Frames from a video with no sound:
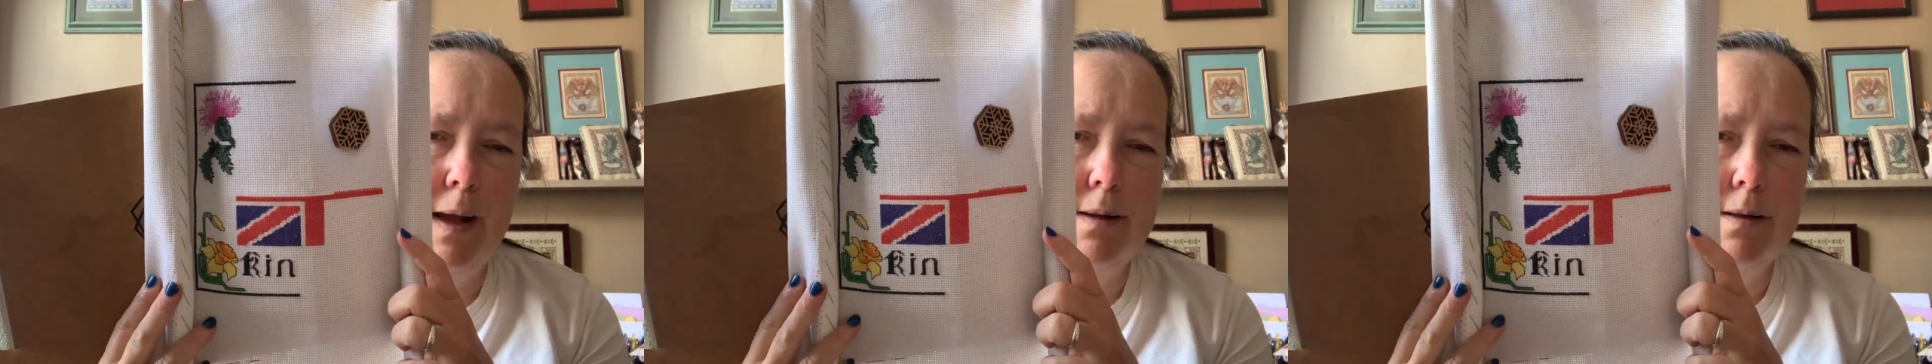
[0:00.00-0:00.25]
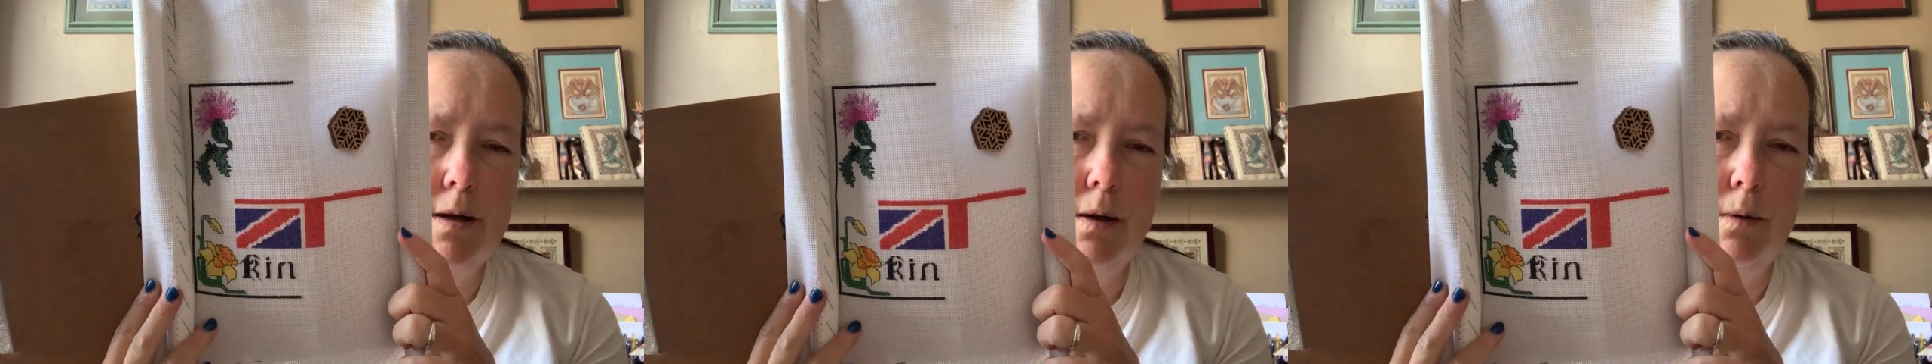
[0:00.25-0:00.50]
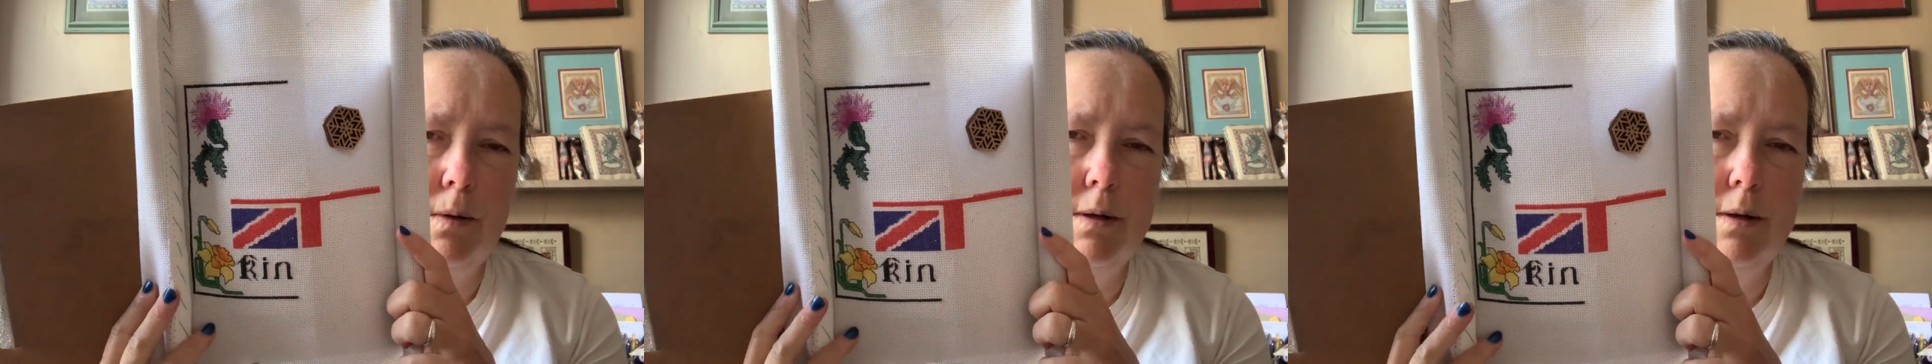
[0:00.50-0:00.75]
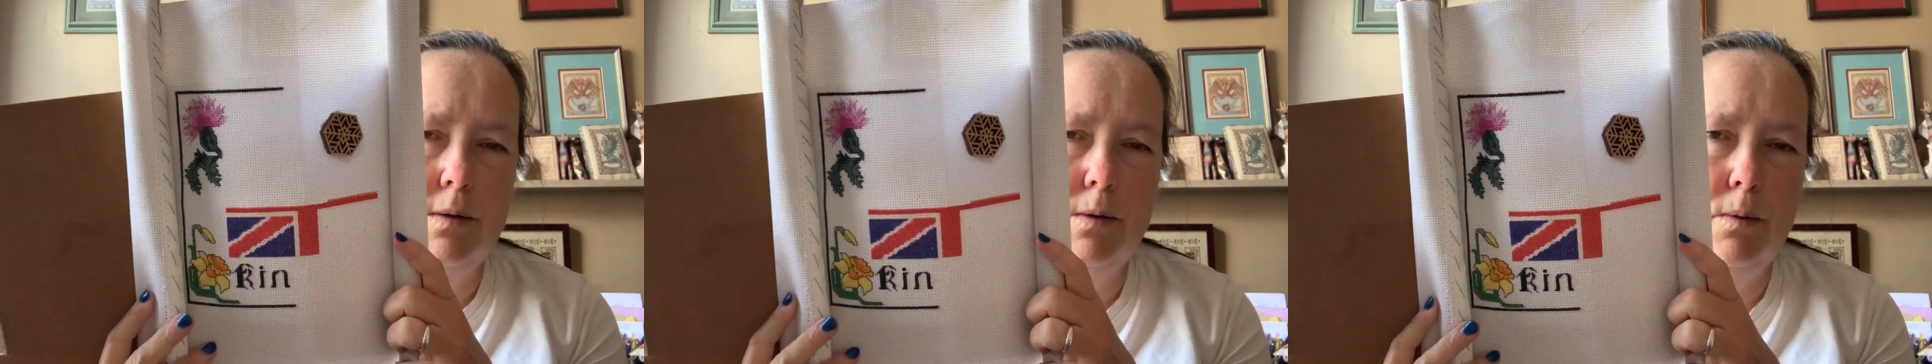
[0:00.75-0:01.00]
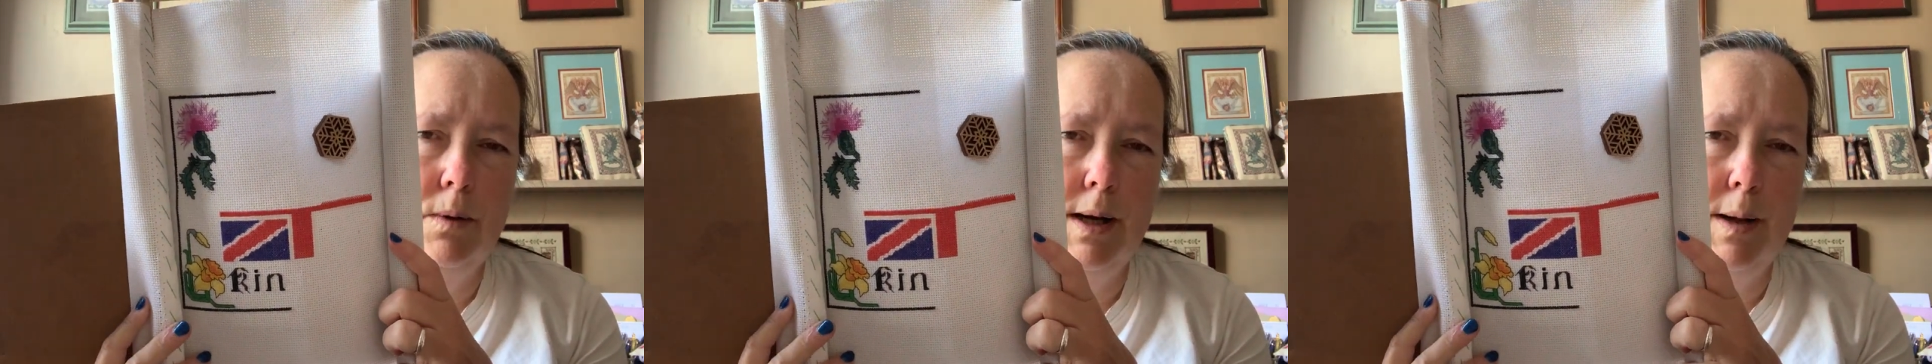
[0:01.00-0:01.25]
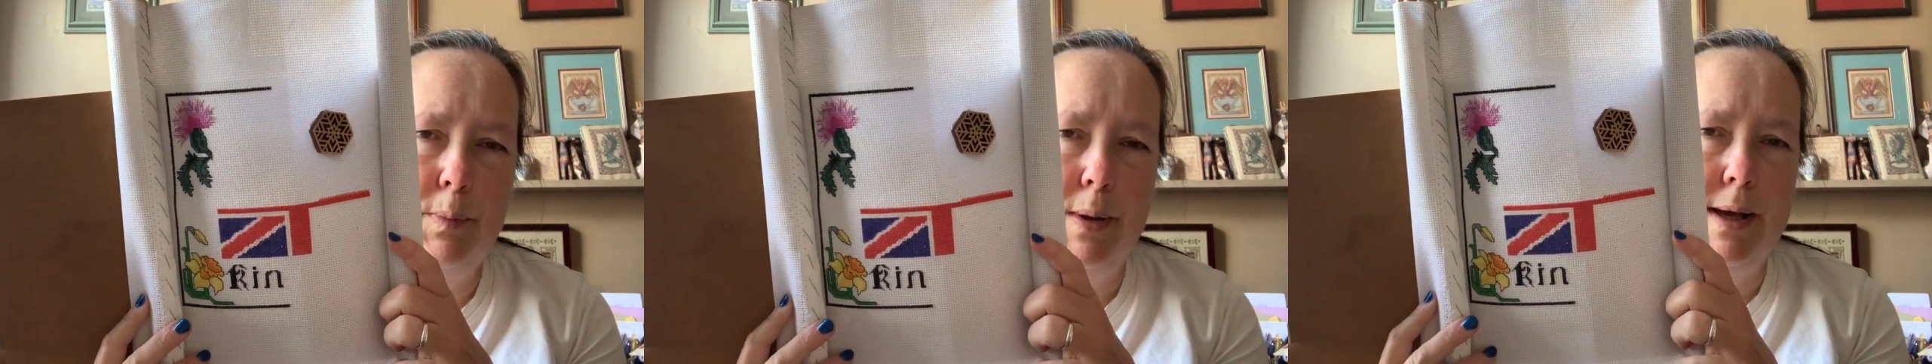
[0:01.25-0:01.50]
So when
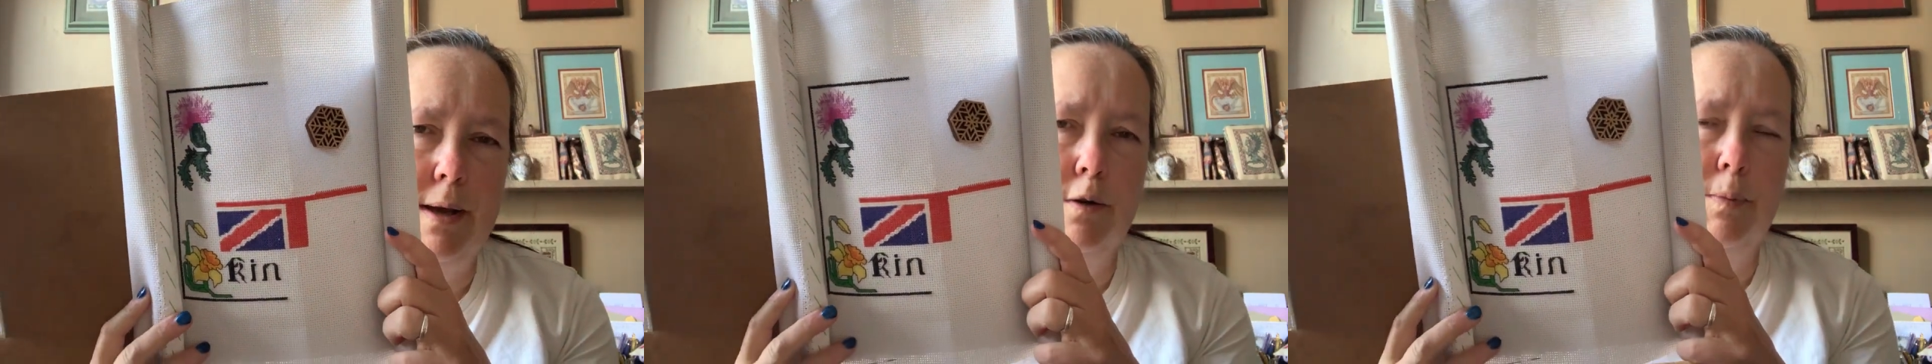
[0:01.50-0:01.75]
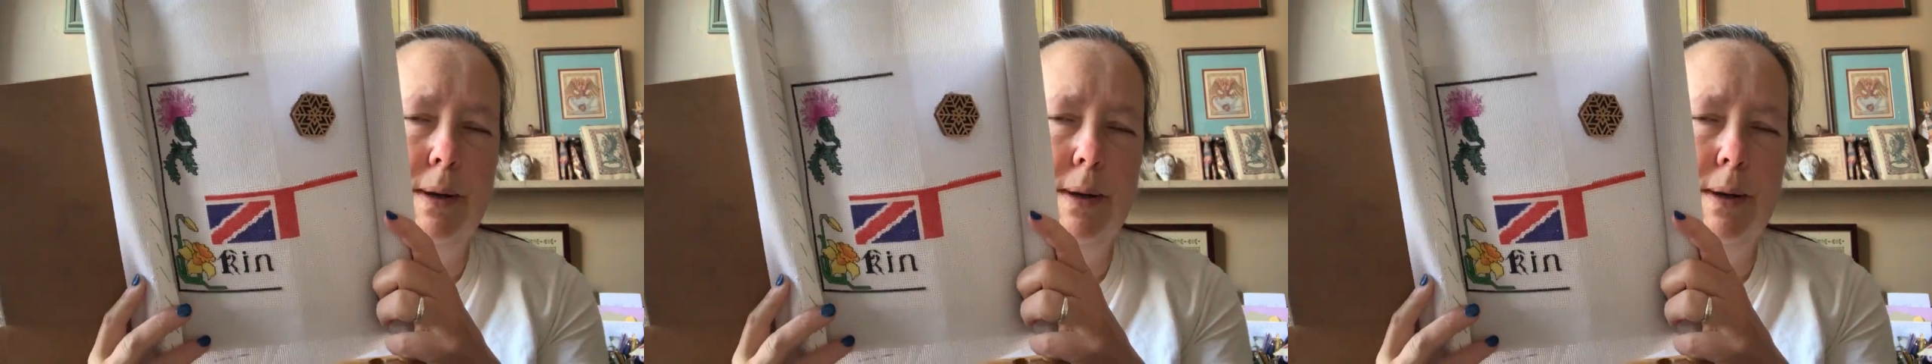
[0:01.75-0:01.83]
I pick it up